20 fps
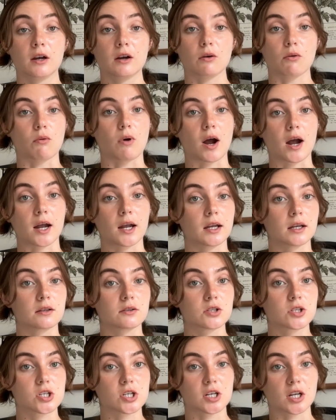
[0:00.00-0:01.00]
why
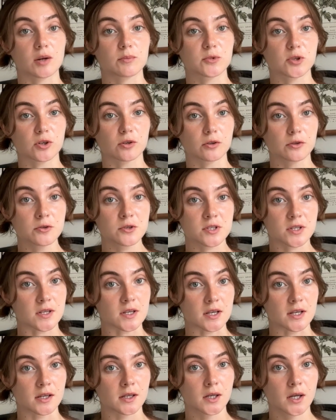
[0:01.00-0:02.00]
she named her
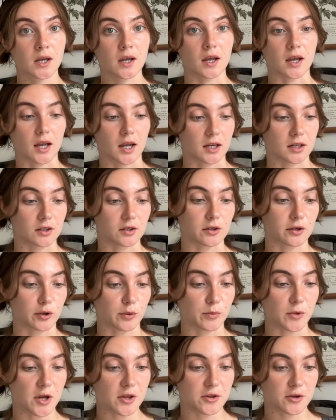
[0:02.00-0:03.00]
Lucy. And her
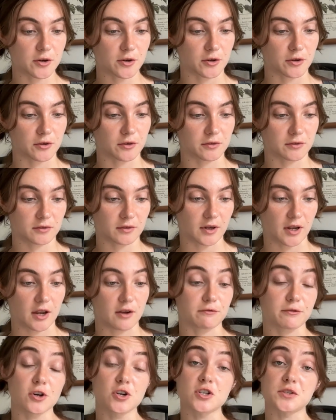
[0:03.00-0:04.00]
mother
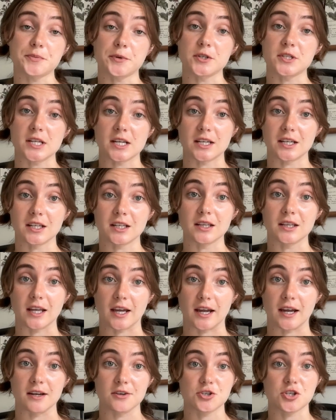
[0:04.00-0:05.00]
at first pretended
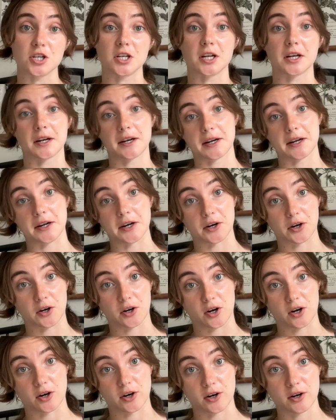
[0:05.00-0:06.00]
that she didn't hear
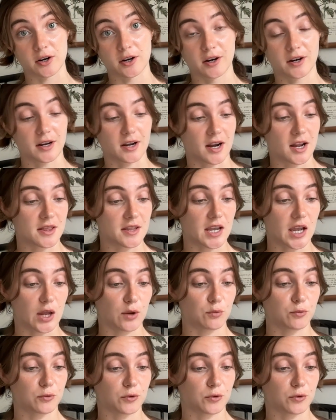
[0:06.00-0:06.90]
her. And then